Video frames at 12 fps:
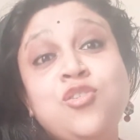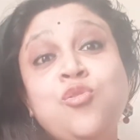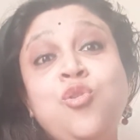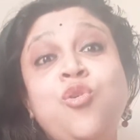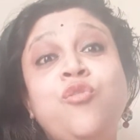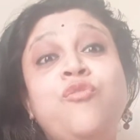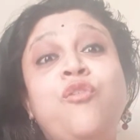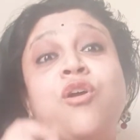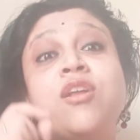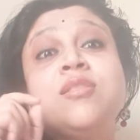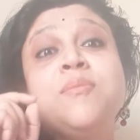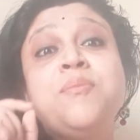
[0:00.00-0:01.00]
you look
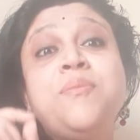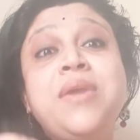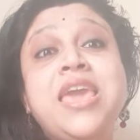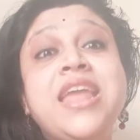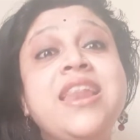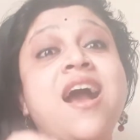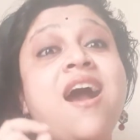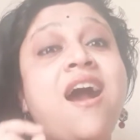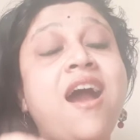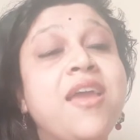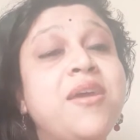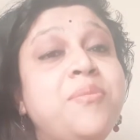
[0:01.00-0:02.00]
for the main
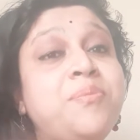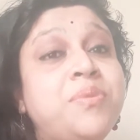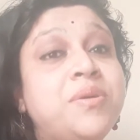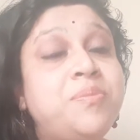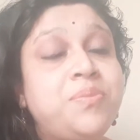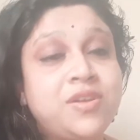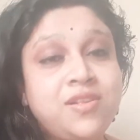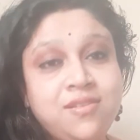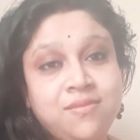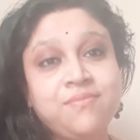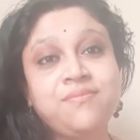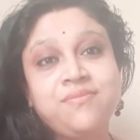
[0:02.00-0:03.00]
higher
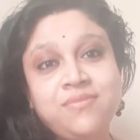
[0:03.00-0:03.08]
purpose